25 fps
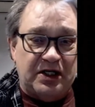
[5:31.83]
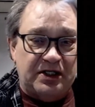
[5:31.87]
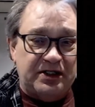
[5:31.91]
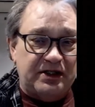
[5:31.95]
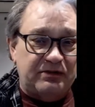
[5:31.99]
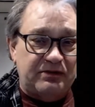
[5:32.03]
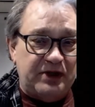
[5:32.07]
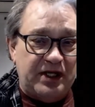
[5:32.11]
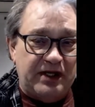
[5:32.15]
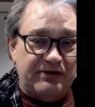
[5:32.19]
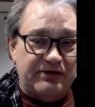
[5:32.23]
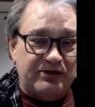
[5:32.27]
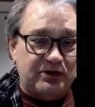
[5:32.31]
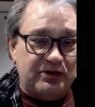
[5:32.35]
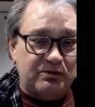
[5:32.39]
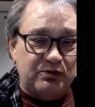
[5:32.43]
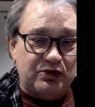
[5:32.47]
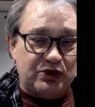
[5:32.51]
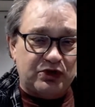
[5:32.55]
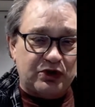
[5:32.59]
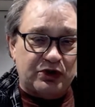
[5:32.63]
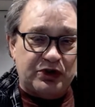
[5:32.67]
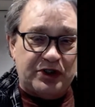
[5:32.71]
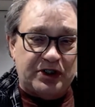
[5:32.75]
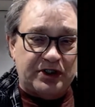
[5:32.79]
then we have some
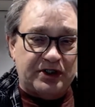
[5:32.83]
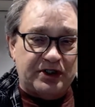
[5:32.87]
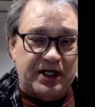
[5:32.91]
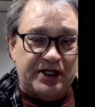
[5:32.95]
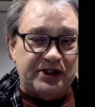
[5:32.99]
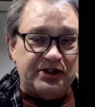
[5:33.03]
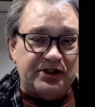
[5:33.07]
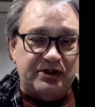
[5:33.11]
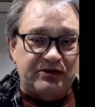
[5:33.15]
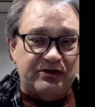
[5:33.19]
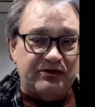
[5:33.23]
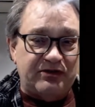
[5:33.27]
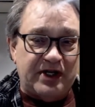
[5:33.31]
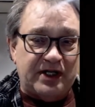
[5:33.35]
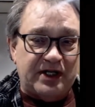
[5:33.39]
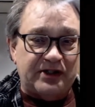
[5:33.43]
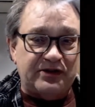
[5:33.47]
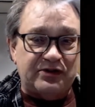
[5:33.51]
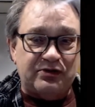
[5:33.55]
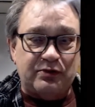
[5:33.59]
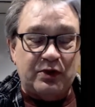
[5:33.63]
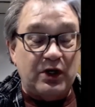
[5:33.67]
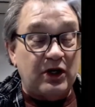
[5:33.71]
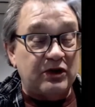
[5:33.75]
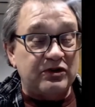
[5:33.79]
circulation vents.
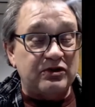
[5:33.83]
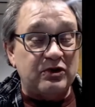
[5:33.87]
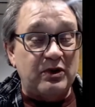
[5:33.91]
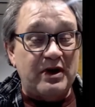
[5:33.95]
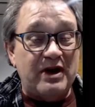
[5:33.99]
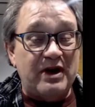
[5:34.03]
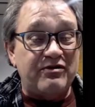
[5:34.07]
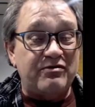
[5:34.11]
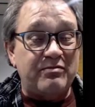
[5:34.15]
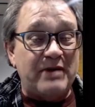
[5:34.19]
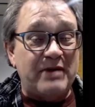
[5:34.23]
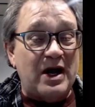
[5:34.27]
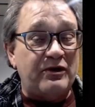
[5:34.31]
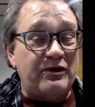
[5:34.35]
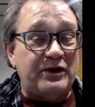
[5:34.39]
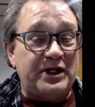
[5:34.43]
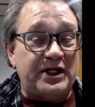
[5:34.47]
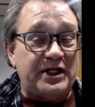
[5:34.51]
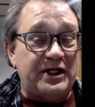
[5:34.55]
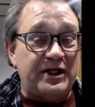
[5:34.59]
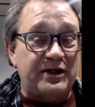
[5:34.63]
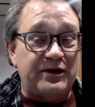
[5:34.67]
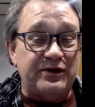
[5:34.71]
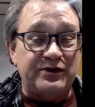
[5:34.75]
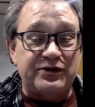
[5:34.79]
We also have mounting
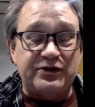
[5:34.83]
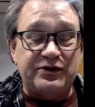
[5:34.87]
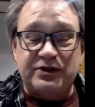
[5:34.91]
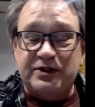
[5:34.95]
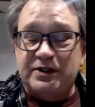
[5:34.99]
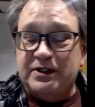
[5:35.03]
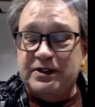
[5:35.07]
ears.